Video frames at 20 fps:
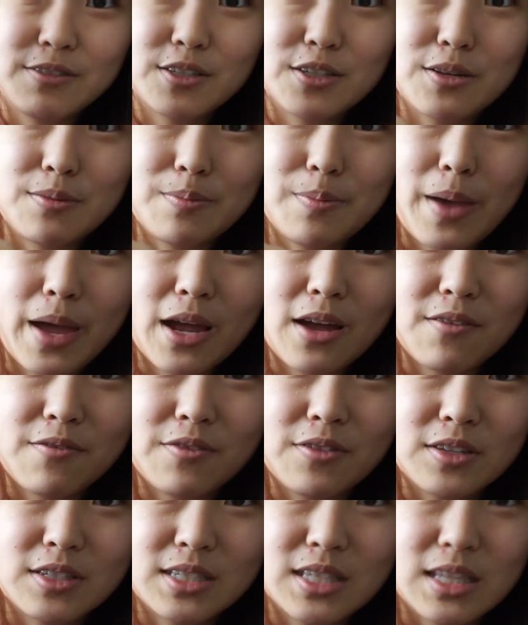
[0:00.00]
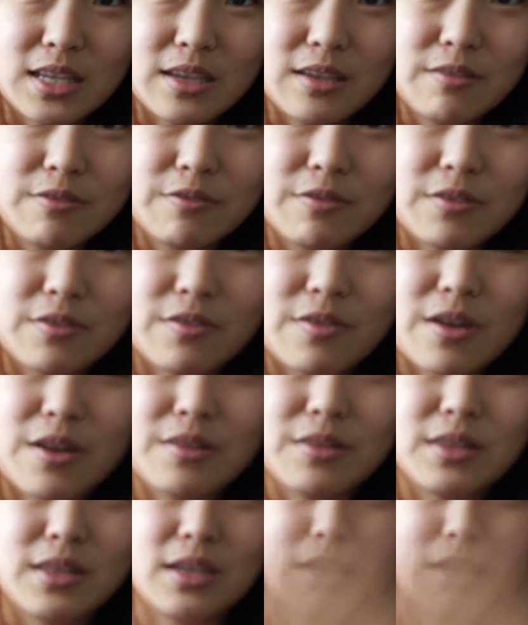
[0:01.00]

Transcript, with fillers: So the back of the sleeve around